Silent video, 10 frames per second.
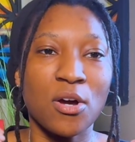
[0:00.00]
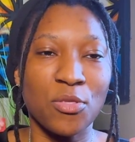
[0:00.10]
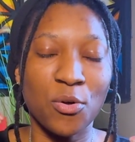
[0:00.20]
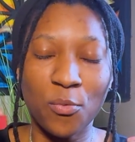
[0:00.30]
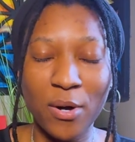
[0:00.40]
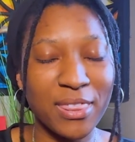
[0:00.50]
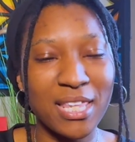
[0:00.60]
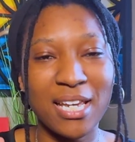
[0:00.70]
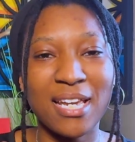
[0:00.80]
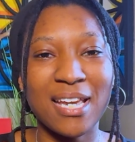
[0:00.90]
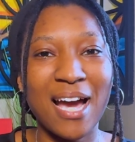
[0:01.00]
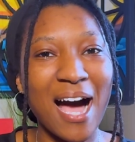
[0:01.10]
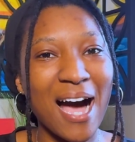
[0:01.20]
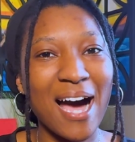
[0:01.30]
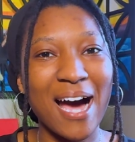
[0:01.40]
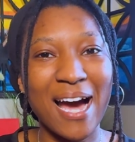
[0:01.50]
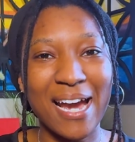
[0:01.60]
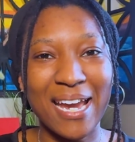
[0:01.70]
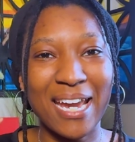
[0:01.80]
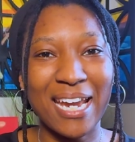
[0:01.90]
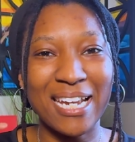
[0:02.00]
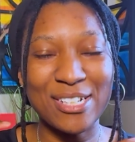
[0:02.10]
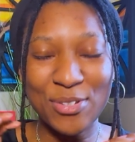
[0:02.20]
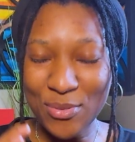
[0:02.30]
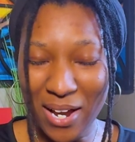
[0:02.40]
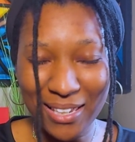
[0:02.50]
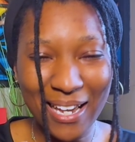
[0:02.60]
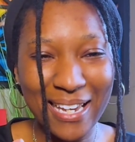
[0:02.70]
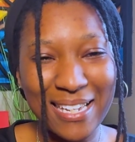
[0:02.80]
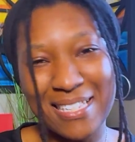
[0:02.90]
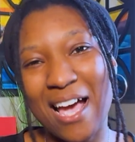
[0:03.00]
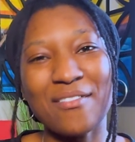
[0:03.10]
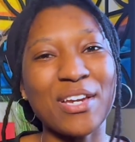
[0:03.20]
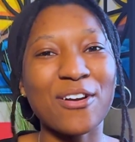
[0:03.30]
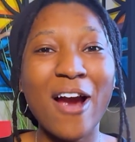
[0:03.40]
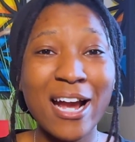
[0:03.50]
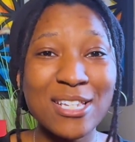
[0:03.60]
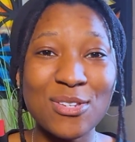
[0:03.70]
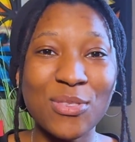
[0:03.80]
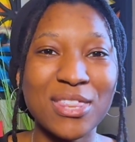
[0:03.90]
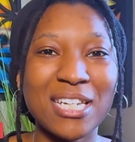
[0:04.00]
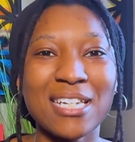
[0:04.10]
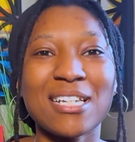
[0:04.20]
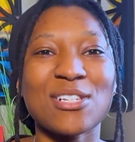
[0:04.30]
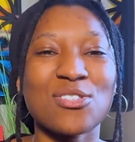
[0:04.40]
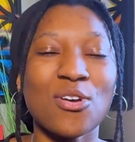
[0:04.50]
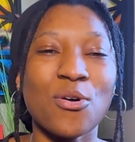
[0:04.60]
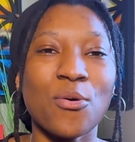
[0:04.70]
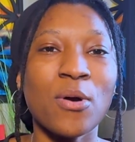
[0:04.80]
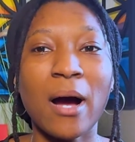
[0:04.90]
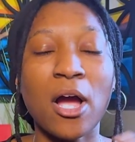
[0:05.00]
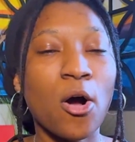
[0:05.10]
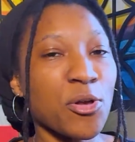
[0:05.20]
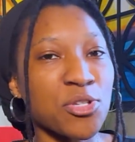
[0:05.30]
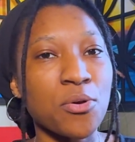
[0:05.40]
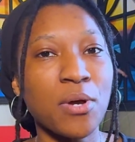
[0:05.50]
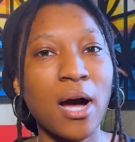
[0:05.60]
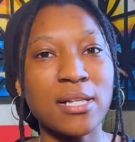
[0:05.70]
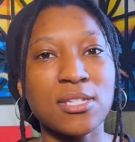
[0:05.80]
the one thing I do not like is having cracks on things. So I also got